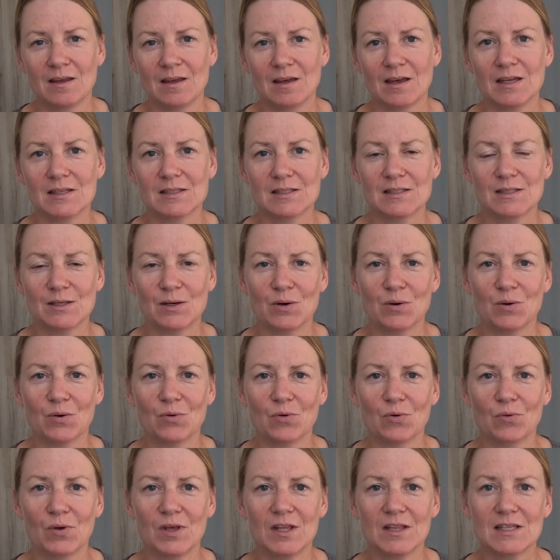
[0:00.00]
And
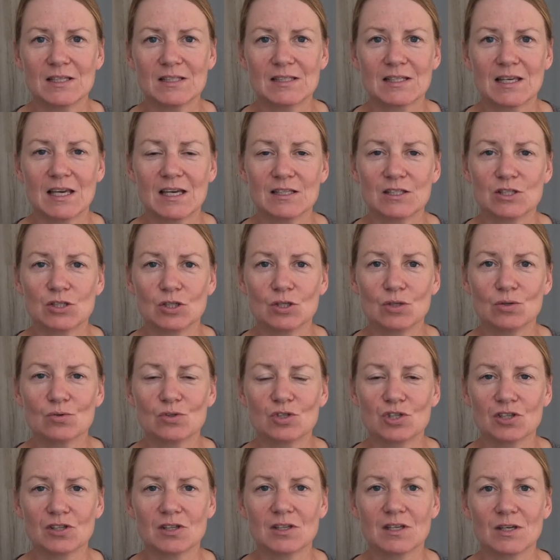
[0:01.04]
so in this case,
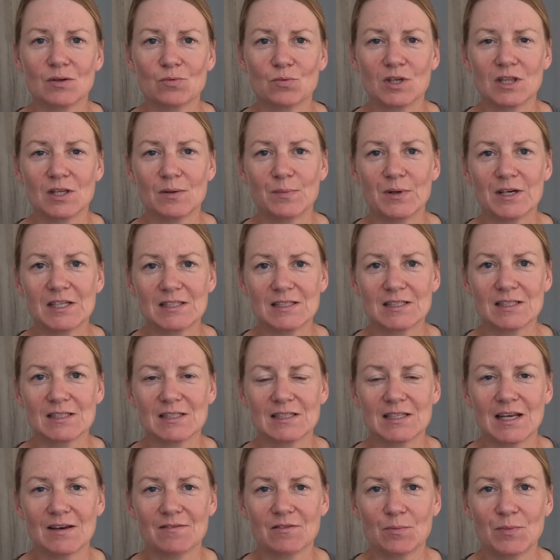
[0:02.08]
usually when the bus
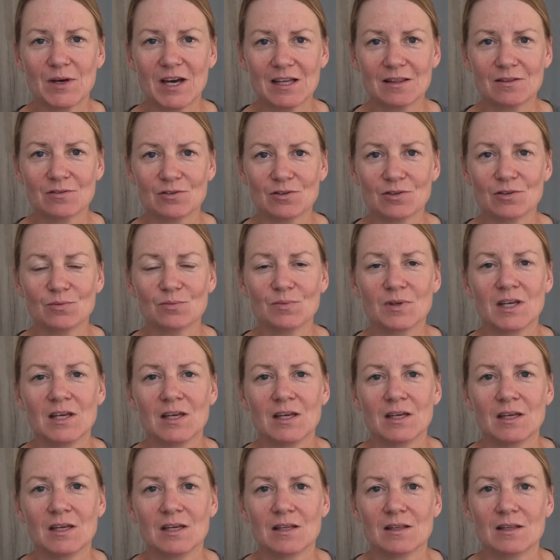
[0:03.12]
doesn't have a bathroom,
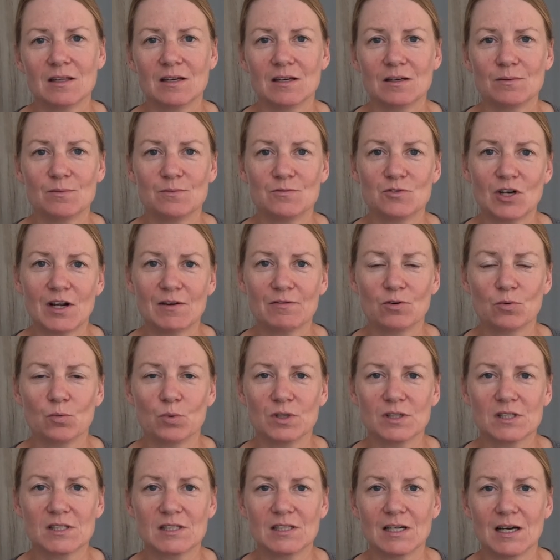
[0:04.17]
the driver
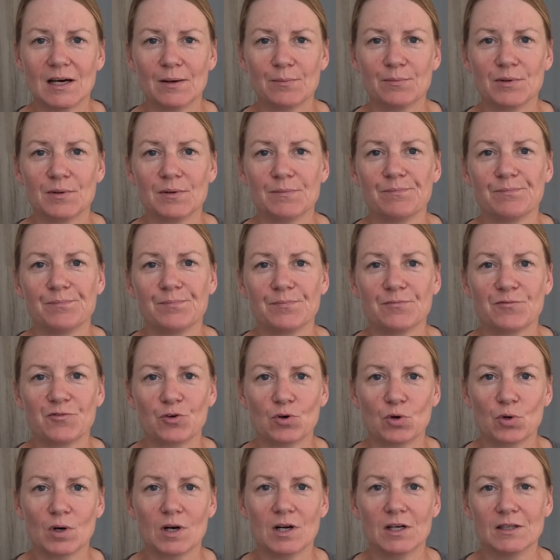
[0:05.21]
will stop
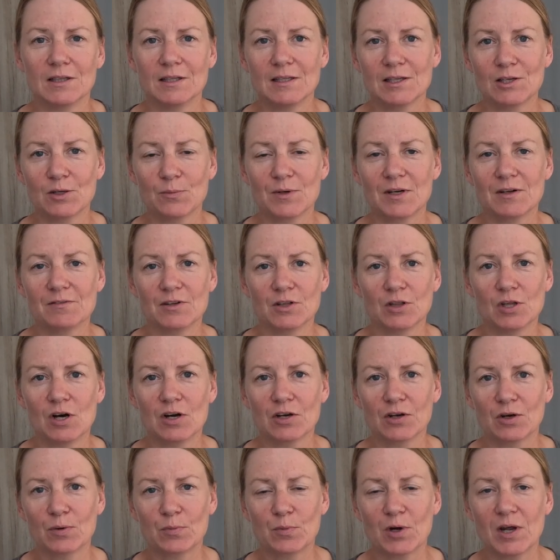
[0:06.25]
for a little bit of a
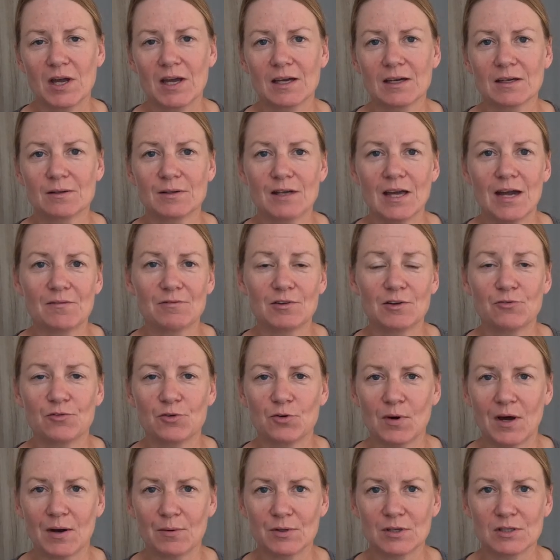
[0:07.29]
longer break every
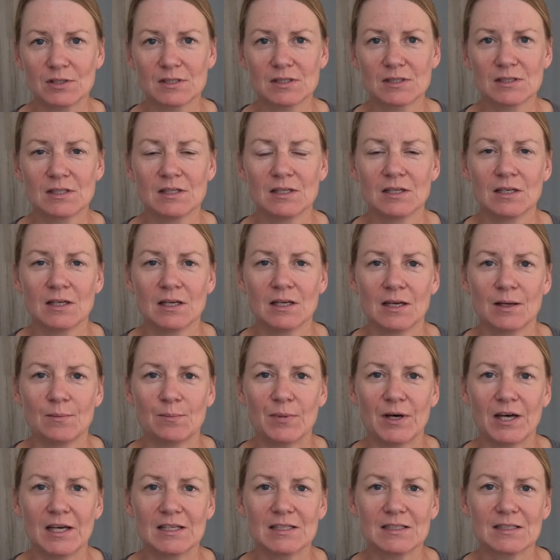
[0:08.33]
few hours.
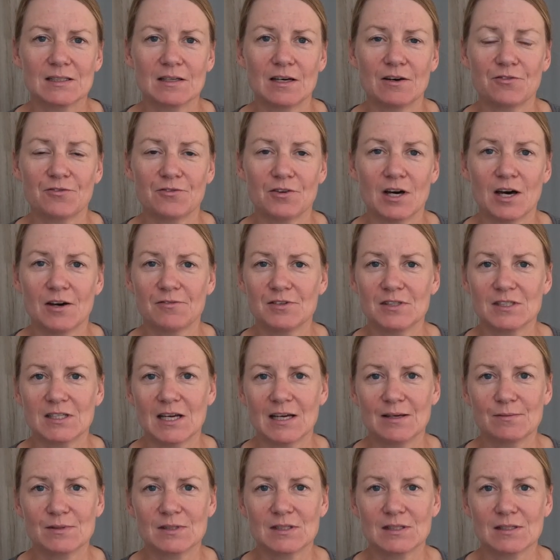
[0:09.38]
But
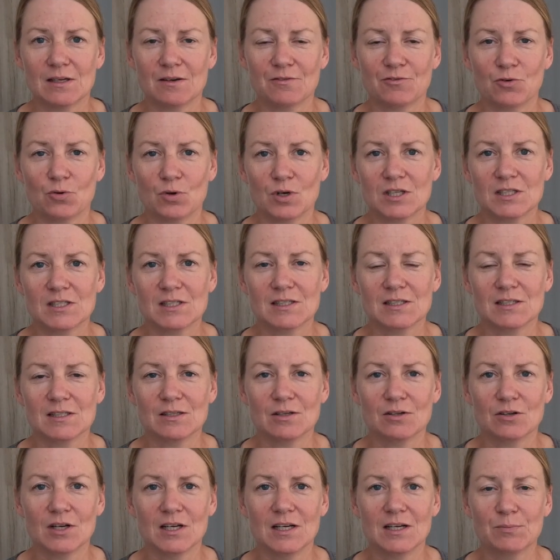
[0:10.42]
oftentimes, of course,
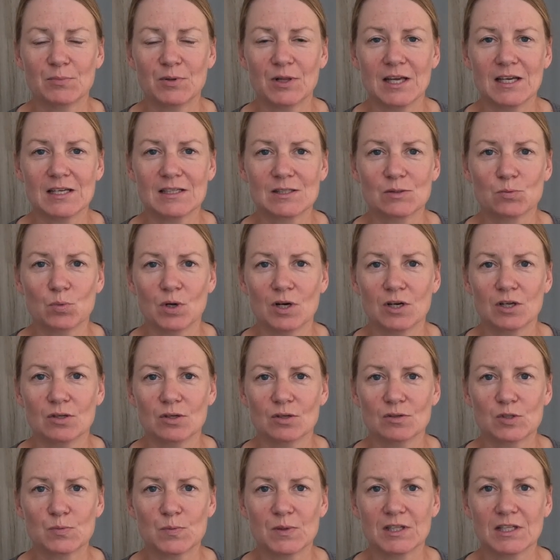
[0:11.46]
you're in a place where you
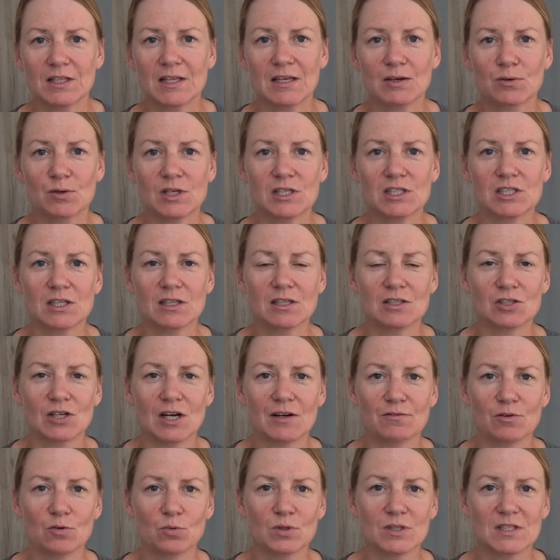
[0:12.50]
don't speak the language and the
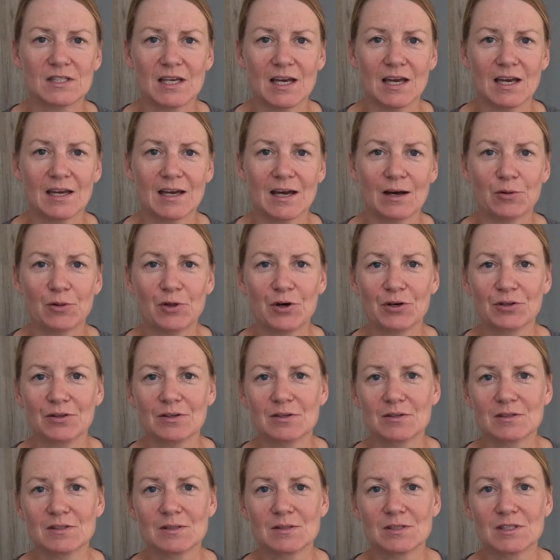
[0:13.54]
driver will say how long
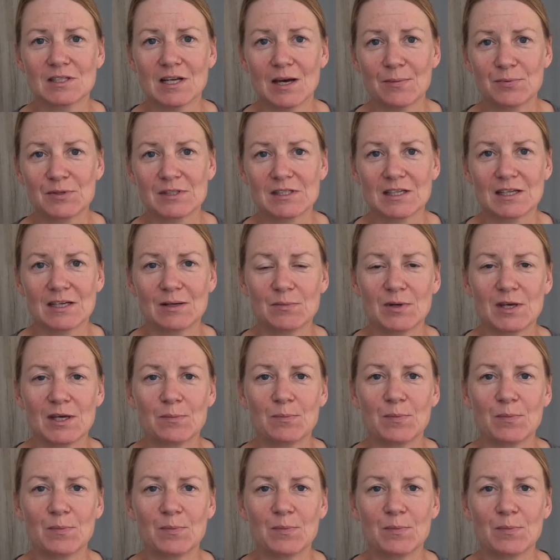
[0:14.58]
the stop is going to be.